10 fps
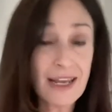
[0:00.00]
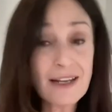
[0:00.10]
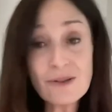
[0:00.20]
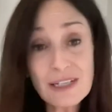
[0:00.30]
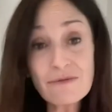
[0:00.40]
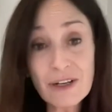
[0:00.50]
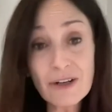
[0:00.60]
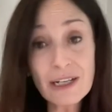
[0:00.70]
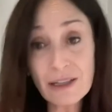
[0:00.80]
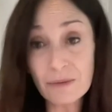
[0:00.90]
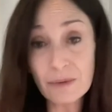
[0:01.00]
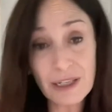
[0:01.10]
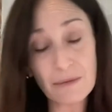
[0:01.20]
and you see very globally